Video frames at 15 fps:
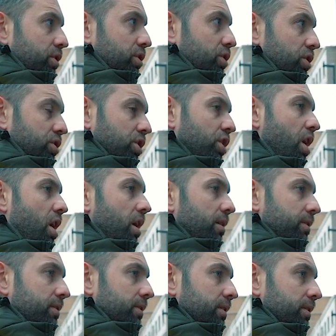Just the dock?
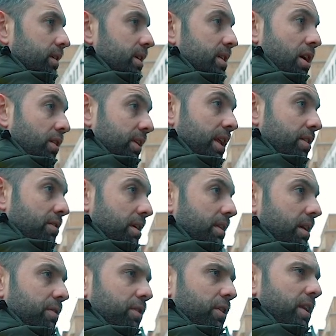Is that all they did round
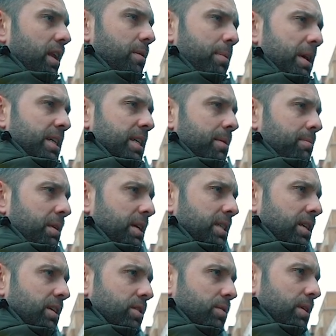there? I thought they did a bit of
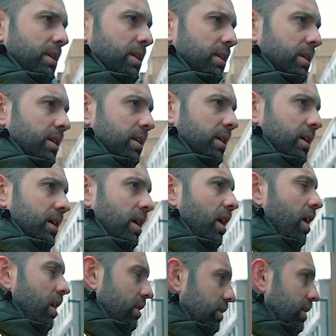sandblasting as well.
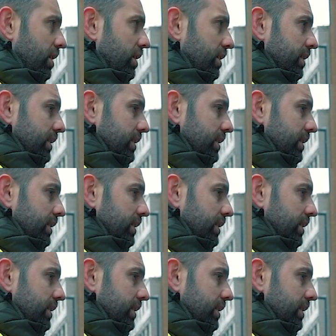Oh.